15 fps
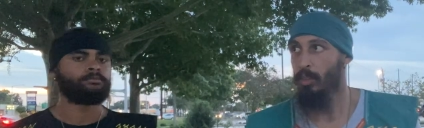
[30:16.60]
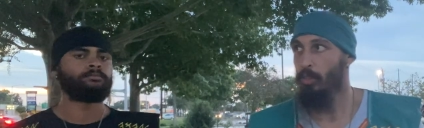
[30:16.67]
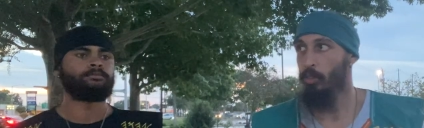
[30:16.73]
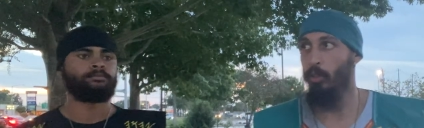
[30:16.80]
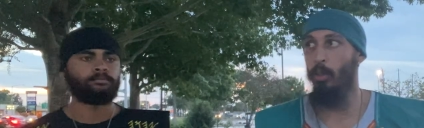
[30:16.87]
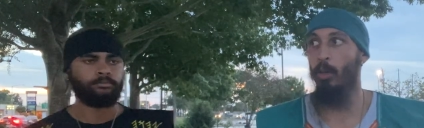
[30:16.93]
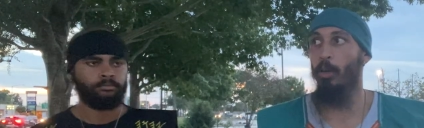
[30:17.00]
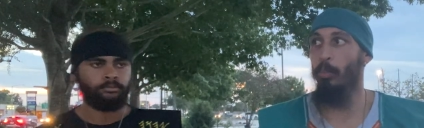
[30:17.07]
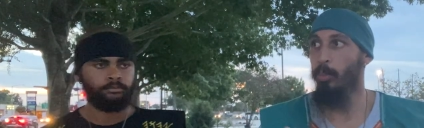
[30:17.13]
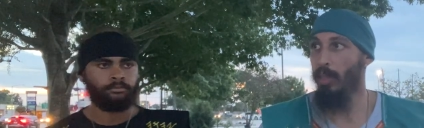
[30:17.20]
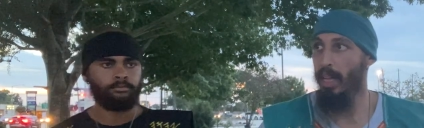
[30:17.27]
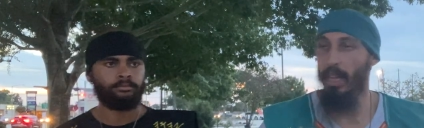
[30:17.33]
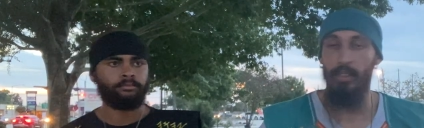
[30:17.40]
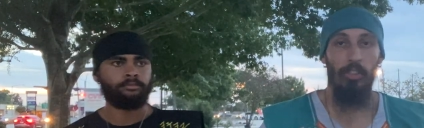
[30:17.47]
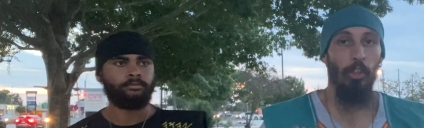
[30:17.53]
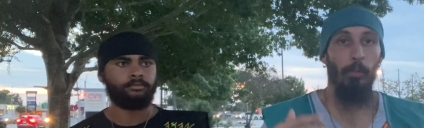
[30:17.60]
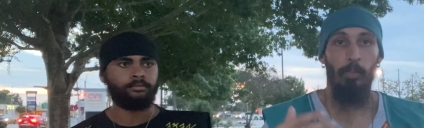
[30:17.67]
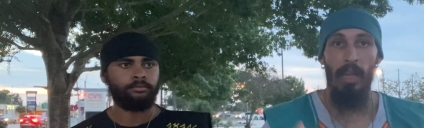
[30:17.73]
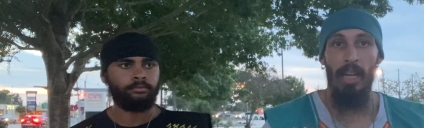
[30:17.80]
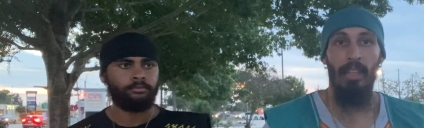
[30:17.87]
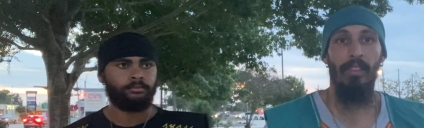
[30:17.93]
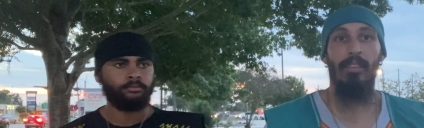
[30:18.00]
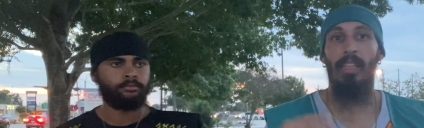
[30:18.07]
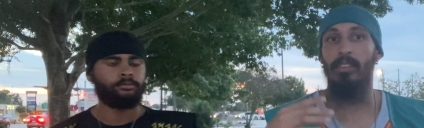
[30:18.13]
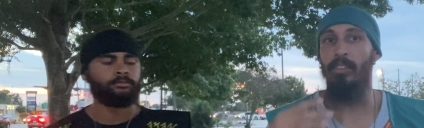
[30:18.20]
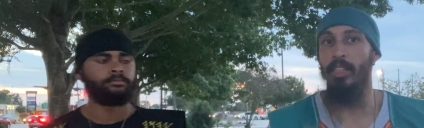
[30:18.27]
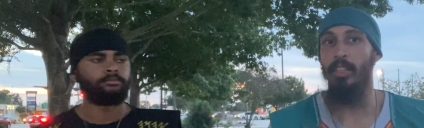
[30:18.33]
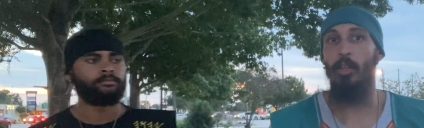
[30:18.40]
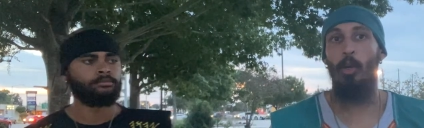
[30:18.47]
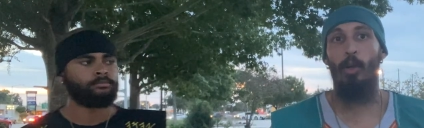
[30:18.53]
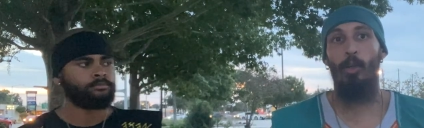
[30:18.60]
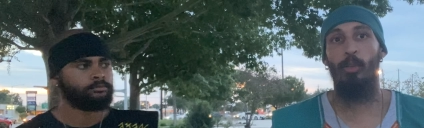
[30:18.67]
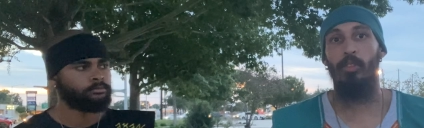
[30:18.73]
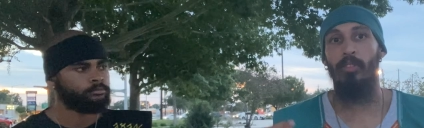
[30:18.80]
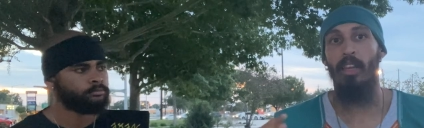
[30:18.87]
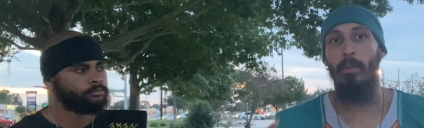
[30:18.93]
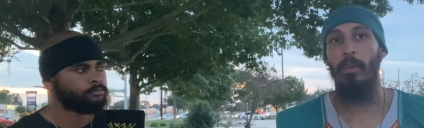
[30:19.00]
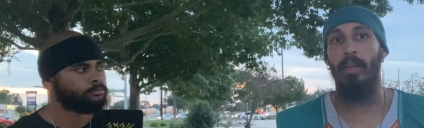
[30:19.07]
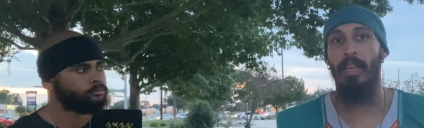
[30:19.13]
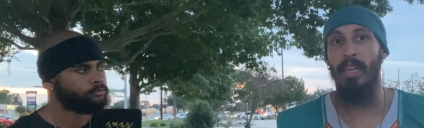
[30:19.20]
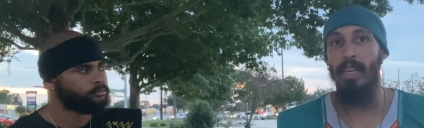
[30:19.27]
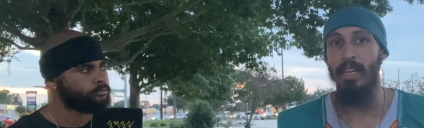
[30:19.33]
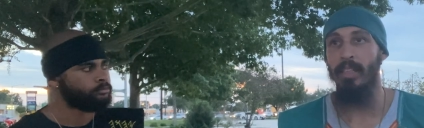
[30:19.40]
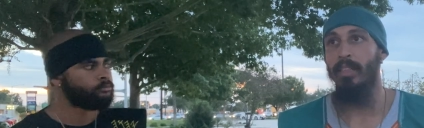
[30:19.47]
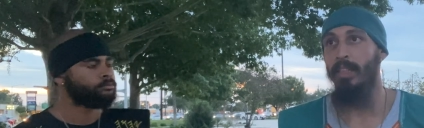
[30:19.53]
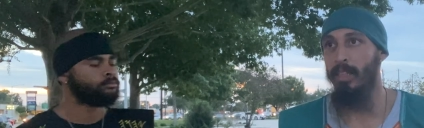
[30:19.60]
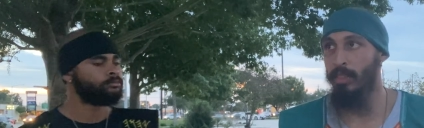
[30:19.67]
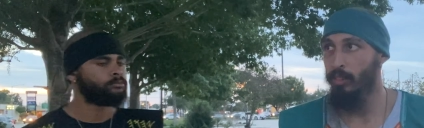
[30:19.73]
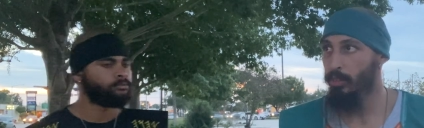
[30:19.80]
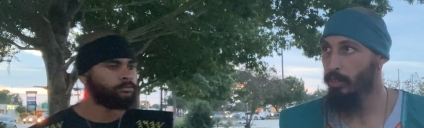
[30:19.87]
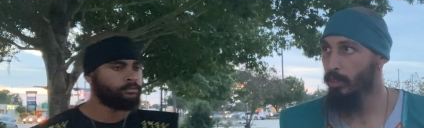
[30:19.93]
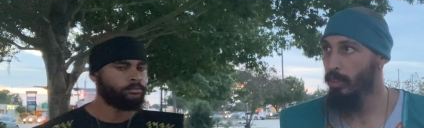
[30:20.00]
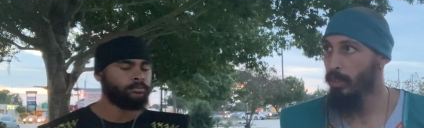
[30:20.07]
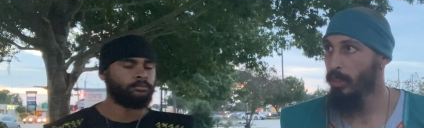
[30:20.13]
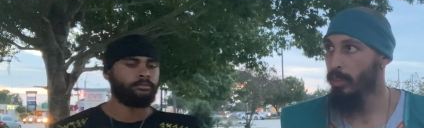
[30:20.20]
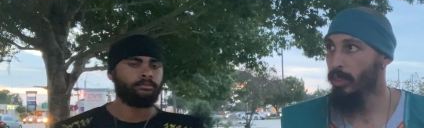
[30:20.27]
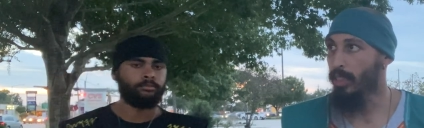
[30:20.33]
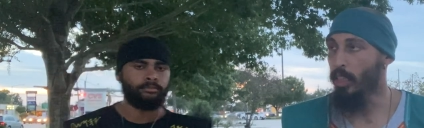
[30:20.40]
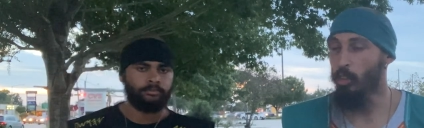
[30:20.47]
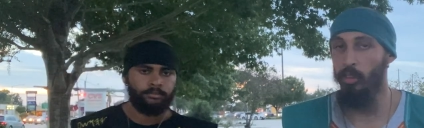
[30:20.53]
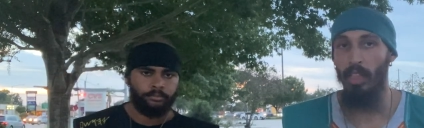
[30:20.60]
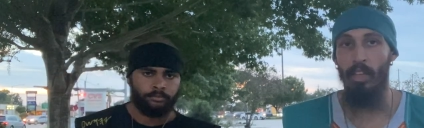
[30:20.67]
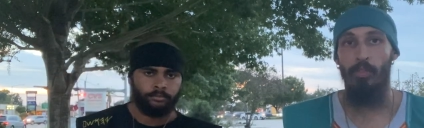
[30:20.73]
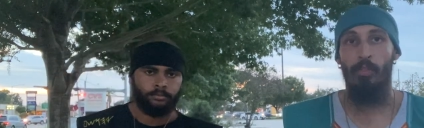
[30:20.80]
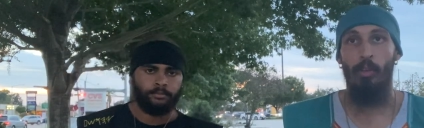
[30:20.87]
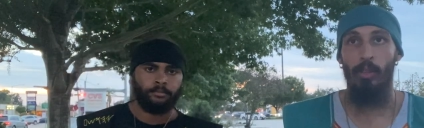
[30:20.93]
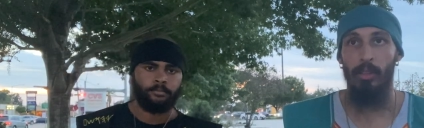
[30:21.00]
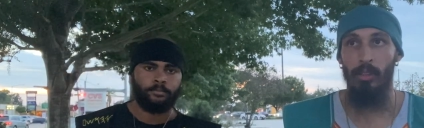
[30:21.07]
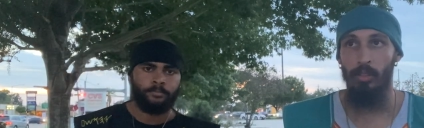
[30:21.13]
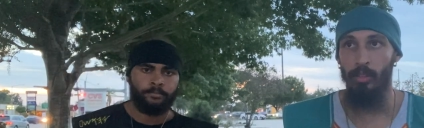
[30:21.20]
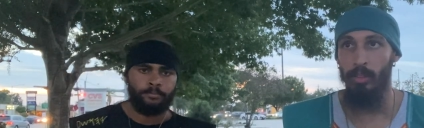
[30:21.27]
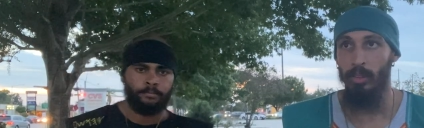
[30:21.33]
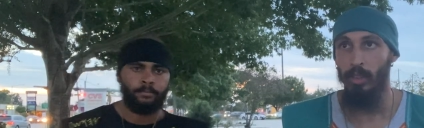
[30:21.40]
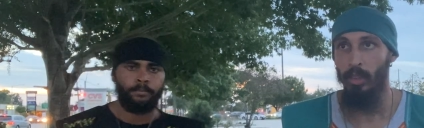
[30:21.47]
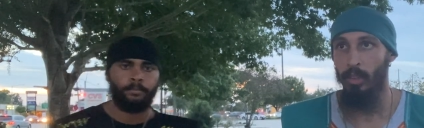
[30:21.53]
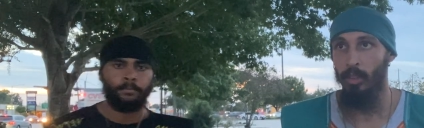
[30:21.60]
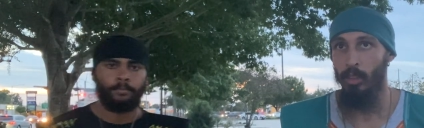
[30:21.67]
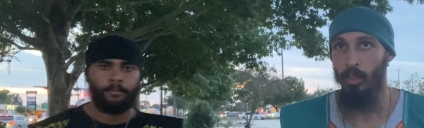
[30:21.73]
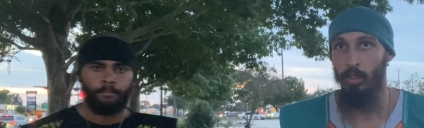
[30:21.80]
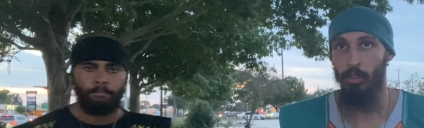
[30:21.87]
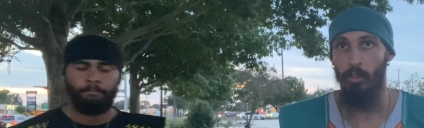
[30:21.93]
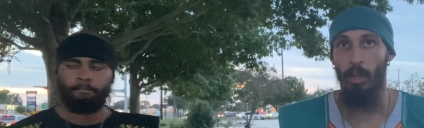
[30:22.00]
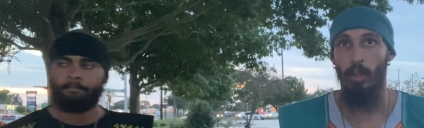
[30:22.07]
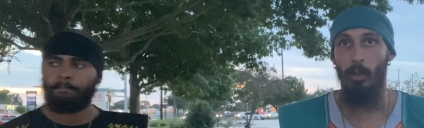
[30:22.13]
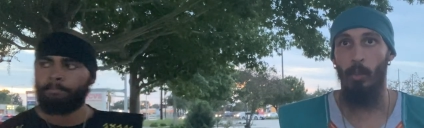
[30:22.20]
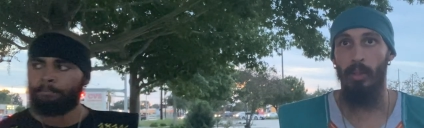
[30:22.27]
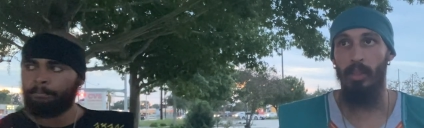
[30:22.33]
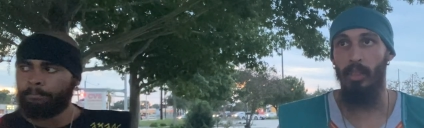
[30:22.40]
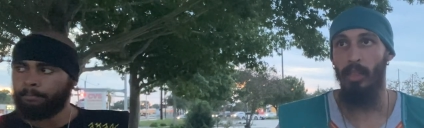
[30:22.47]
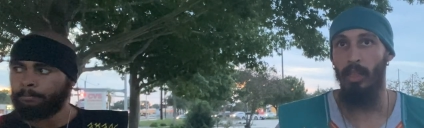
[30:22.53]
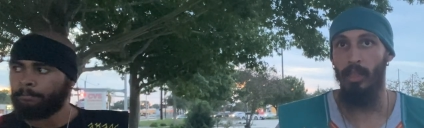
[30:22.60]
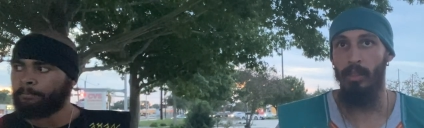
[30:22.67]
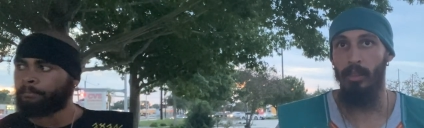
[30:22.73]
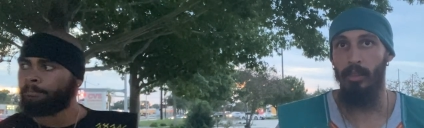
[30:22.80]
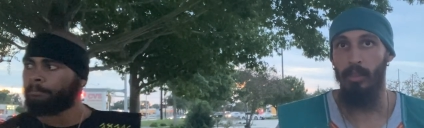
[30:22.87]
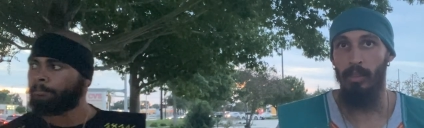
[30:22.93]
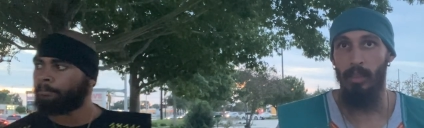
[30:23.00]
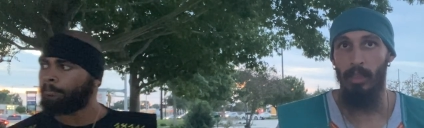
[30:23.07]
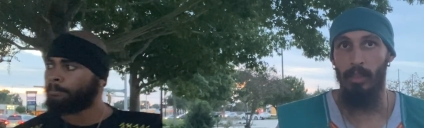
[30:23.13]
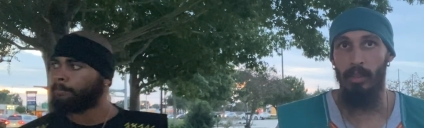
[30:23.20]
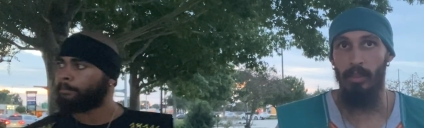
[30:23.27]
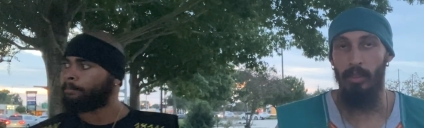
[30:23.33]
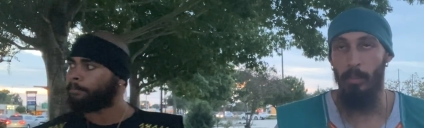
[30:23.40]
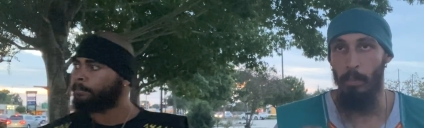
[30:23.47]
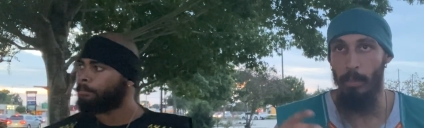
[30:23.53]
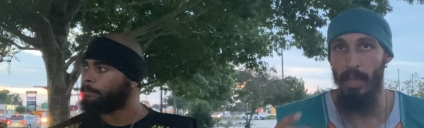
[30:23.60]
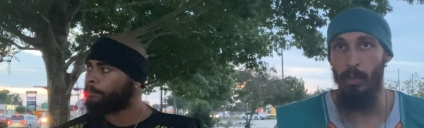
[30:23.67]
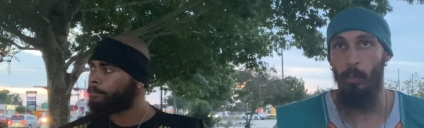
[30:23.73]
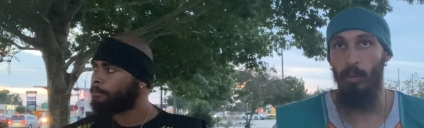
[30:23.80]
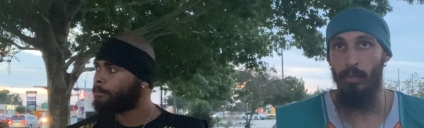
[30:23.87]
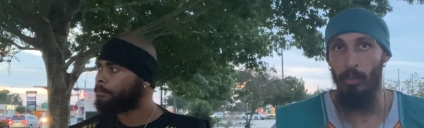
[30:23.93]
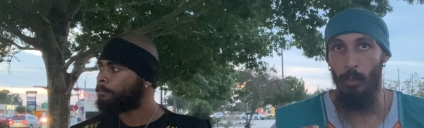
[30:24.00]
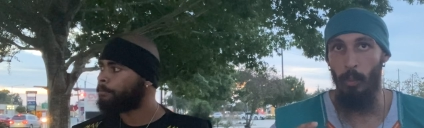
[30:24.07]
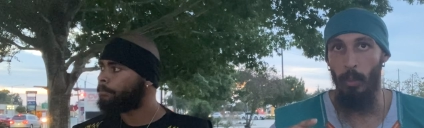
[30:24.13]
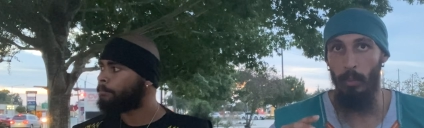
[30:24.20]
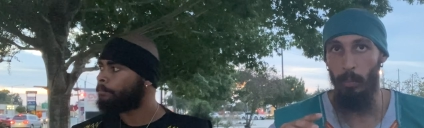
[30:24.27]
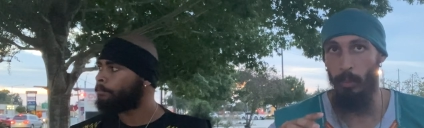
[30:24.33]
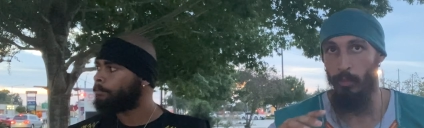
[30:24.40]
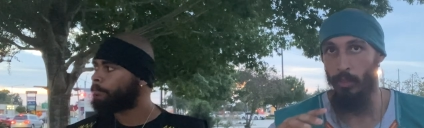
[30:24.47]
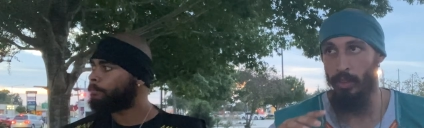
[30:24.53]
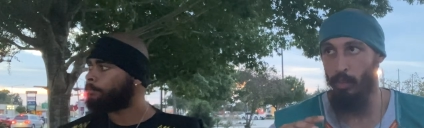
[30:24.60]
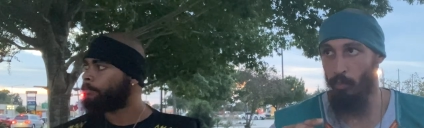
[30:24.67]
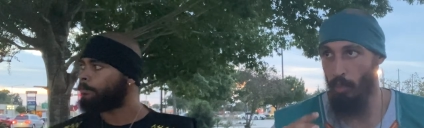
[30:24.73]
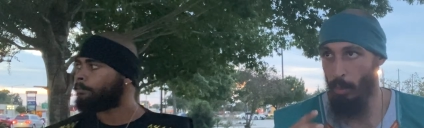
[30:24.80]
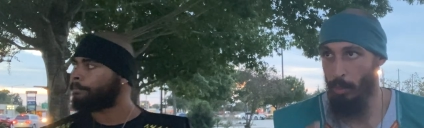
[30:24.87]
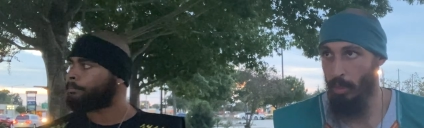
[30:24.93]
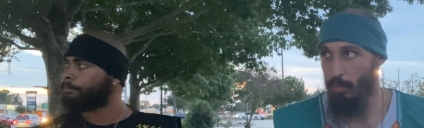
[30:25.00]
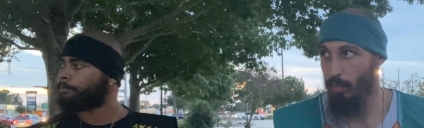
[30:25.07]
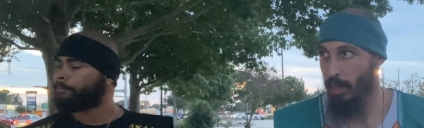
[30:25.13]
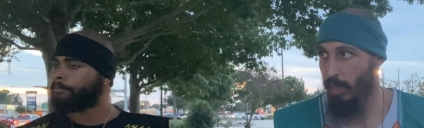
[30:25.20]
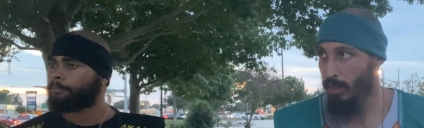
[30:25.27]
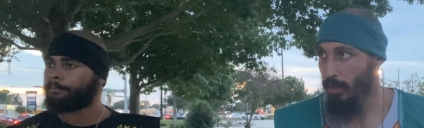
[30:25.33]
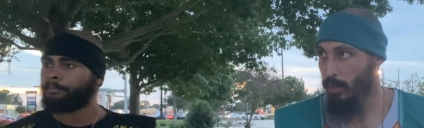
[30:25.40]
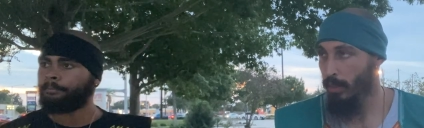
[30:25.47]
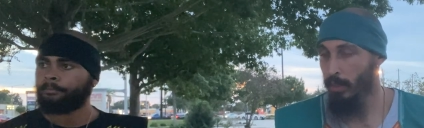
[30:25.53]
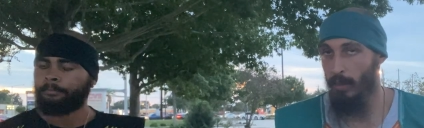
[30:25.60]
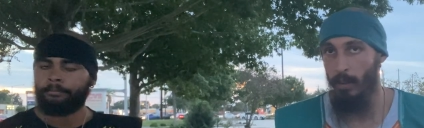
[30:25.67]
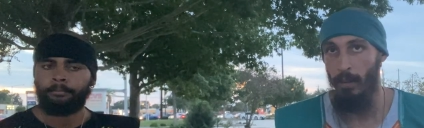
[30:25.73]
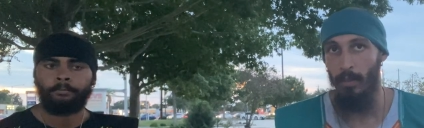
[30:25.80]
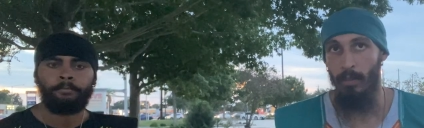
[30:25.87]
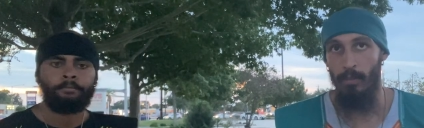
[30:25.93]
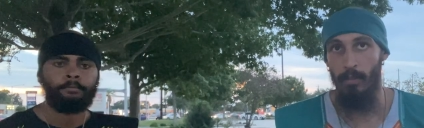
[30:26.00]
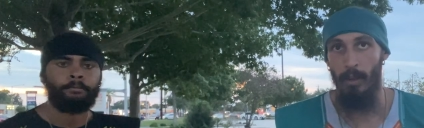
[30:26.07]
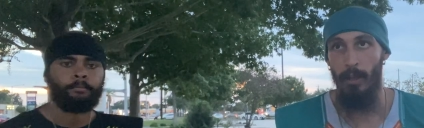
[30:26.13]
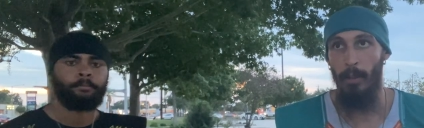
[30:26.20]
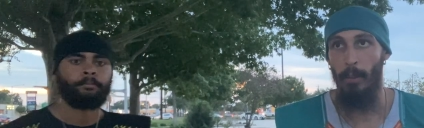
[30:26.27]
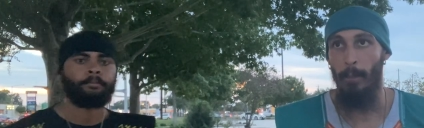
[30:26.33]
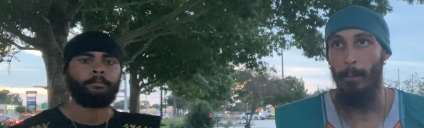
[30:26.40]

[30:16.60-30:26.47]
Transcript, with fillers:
Speaker 1: so-called blacks, Hispanics, Latinos, namely the Indians, Israelite foreigners, started with the uh, the the, uh, the, the, men with, within the remnant, right? Right?